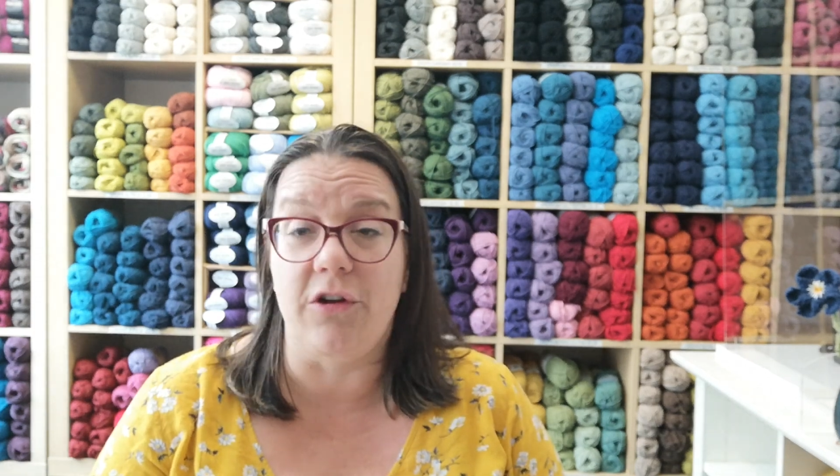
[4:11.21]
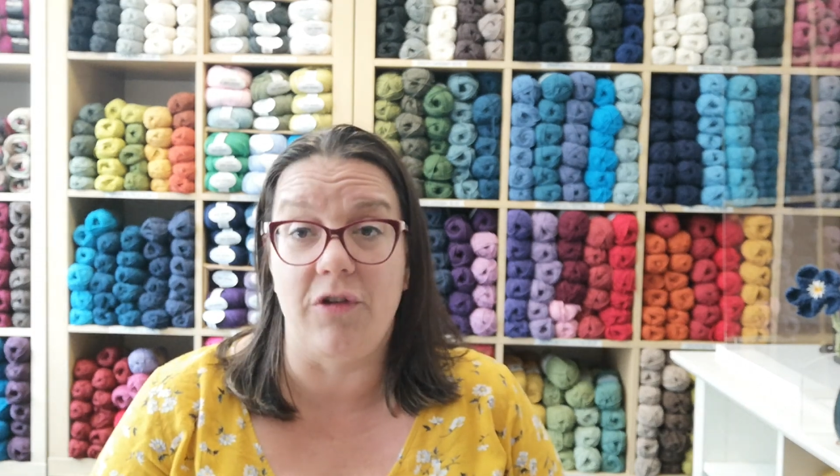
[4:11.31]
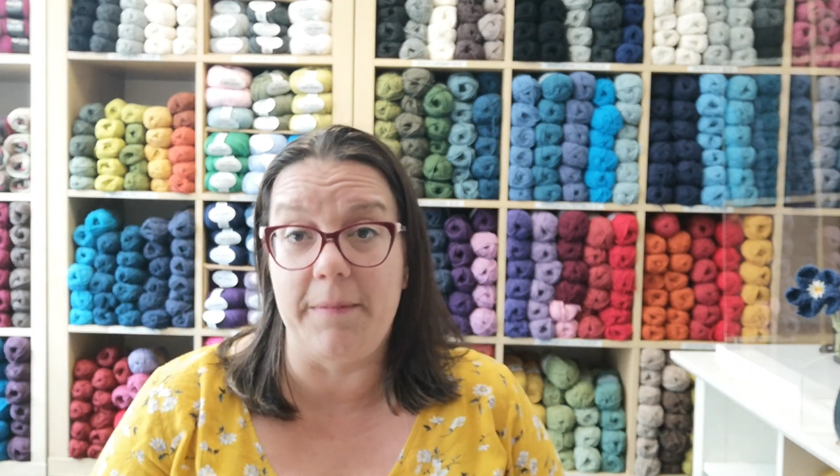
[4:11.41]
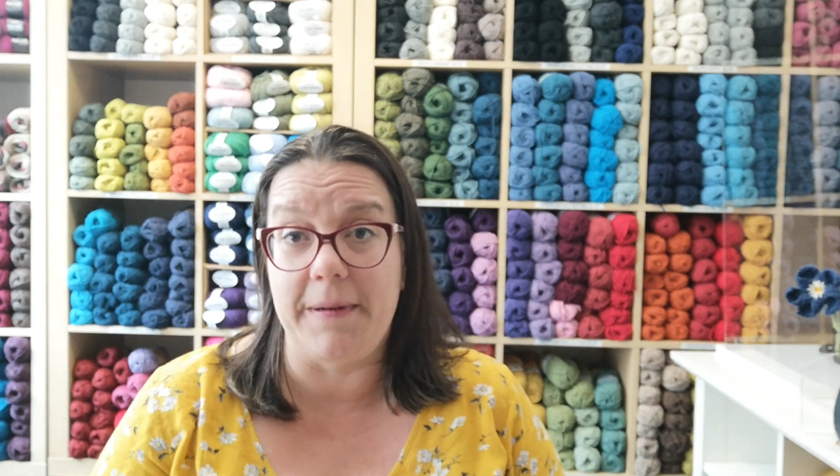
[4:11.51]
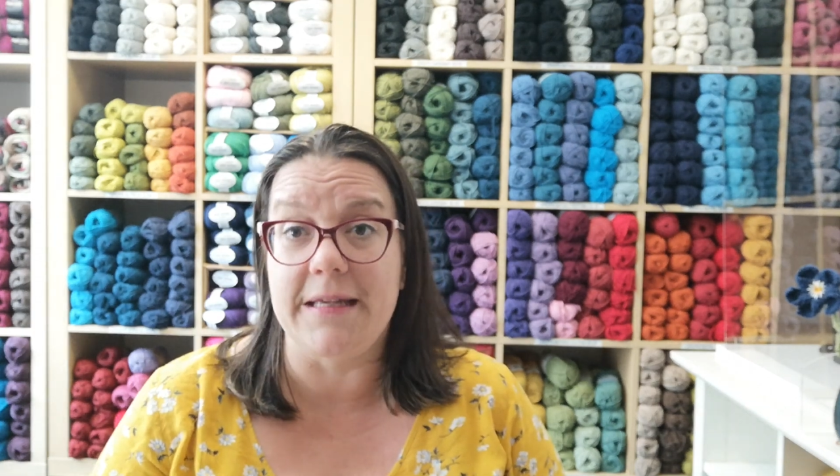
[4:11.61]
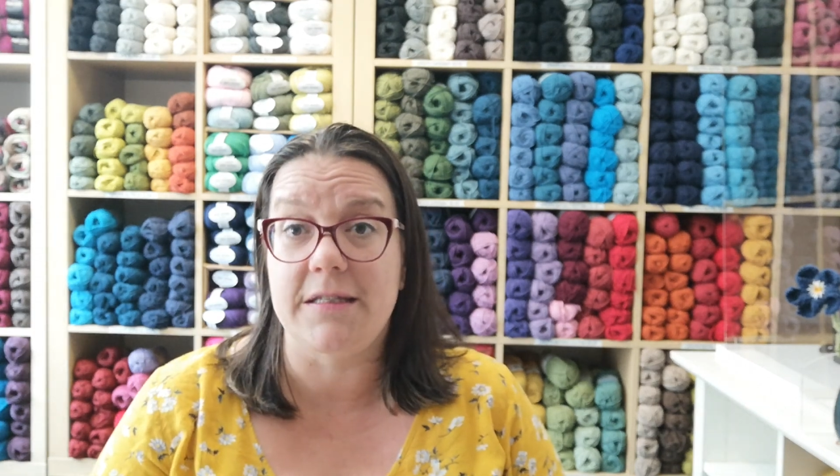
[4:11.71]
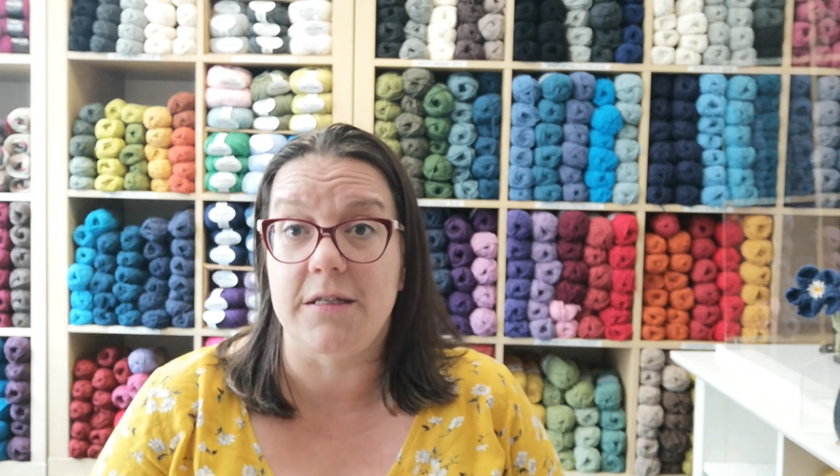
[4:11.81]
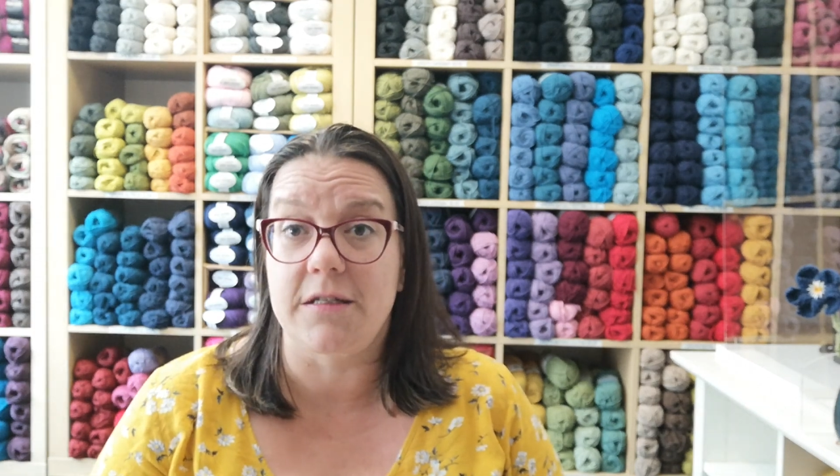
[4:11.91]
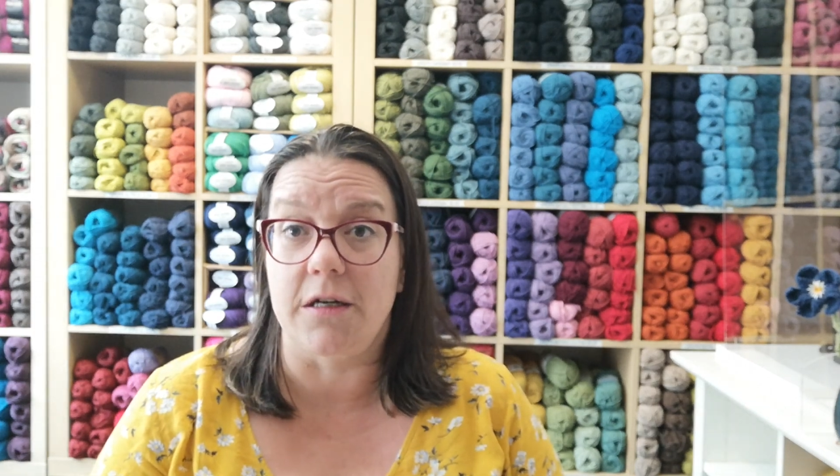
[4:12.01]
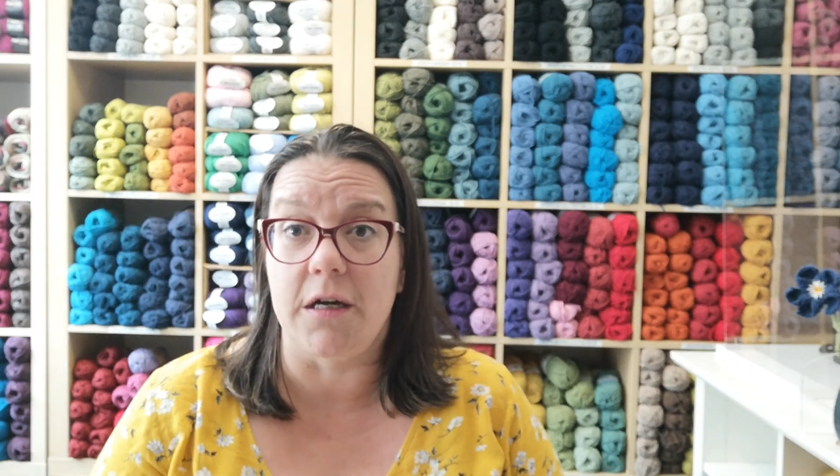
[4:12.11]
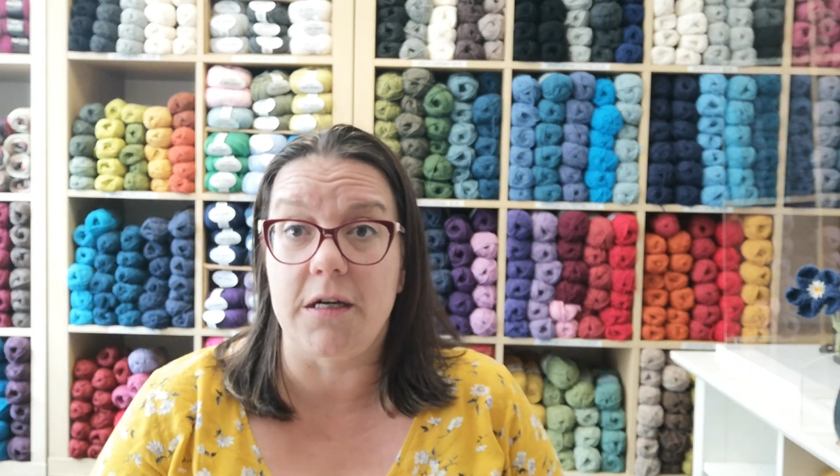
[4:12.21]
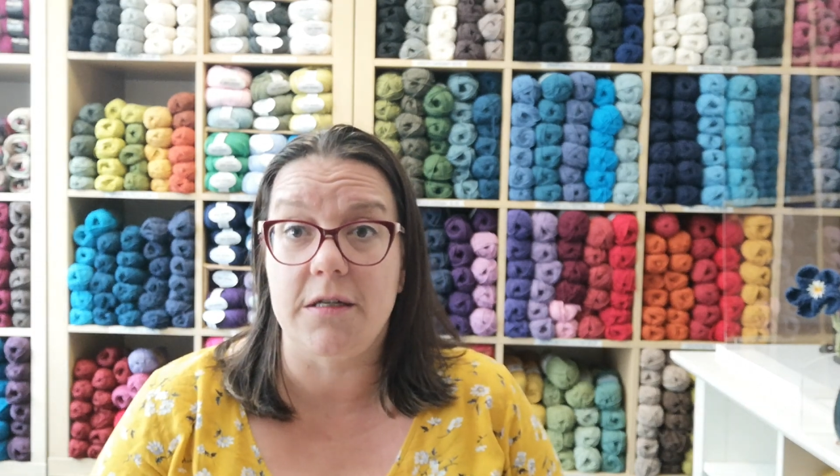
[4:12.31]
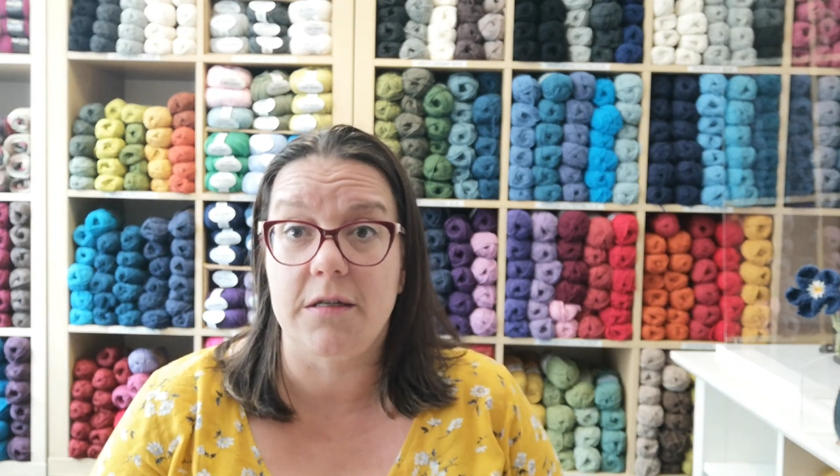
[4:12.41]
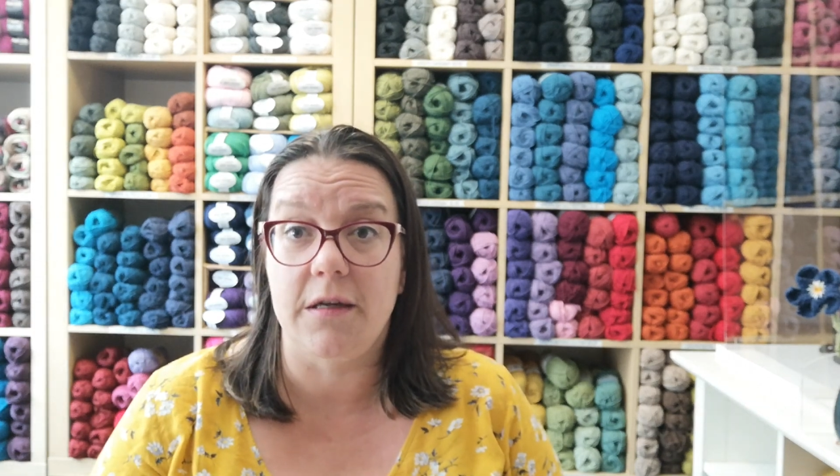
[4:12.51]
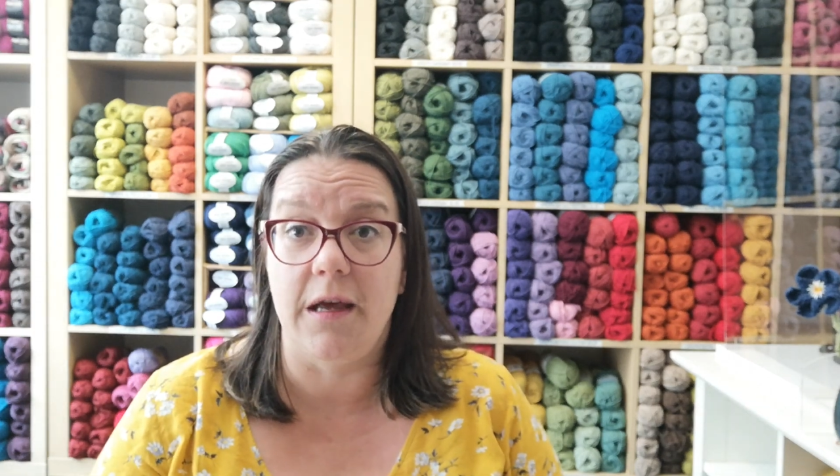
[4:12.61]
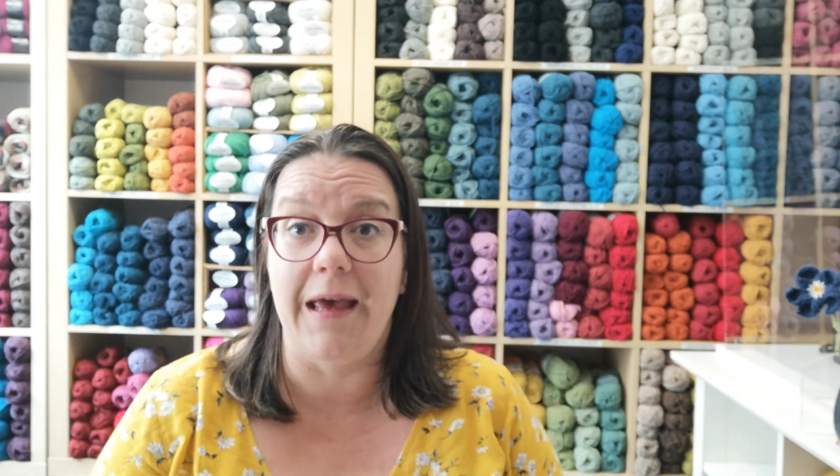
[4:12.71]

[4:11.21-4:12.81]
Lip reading: great place to start.